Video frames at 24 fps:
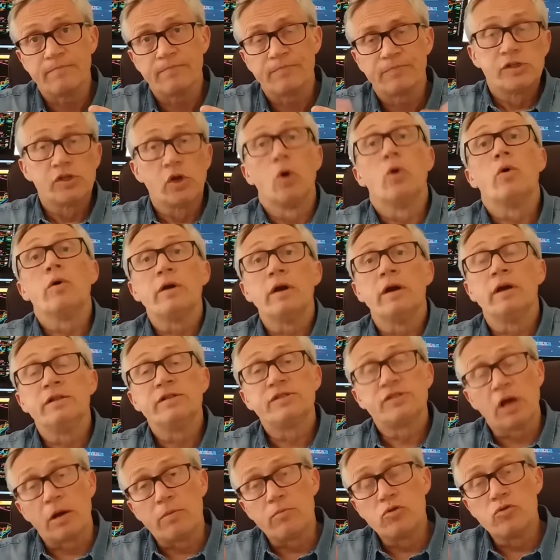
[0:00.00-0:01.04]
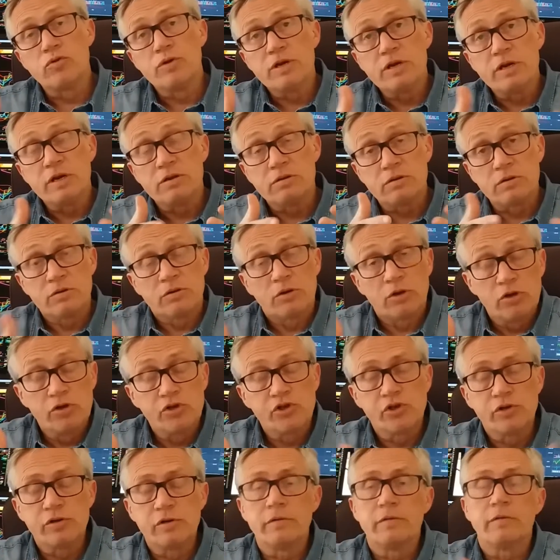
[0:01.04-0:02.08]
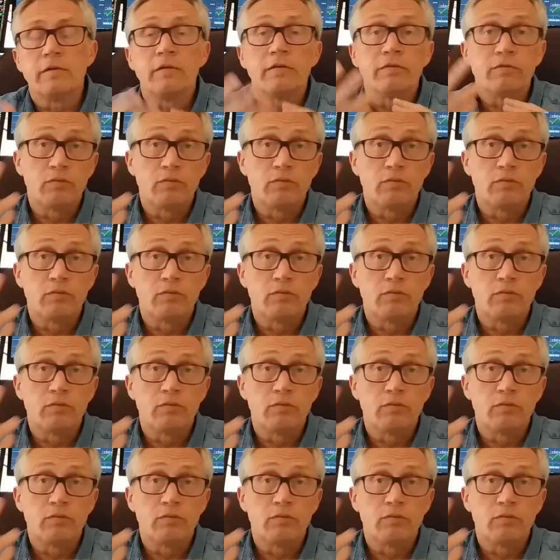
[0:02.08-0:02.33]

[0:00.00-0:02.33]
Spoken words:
So in summary, in conclusion,